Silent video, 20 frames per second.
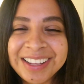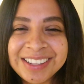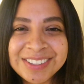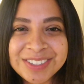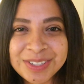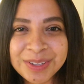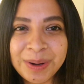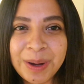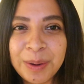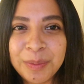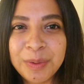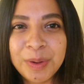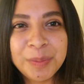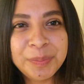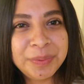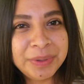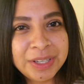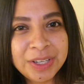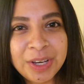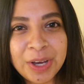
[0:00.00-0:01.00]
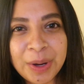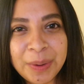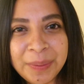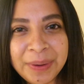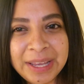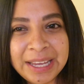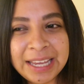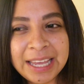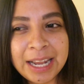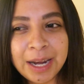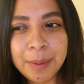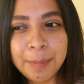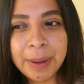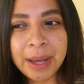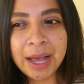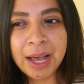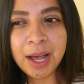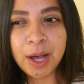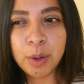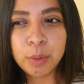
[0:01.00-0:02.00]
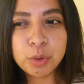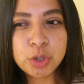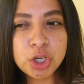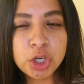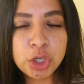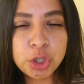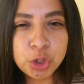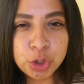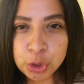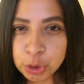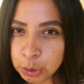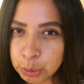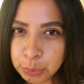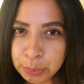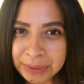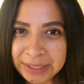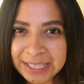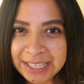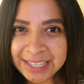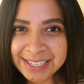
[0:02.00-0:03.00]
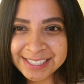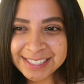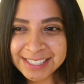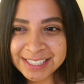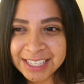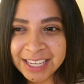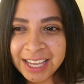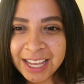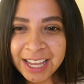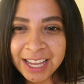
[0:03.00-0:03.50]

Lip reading: and so I will be going in about 2 weeks.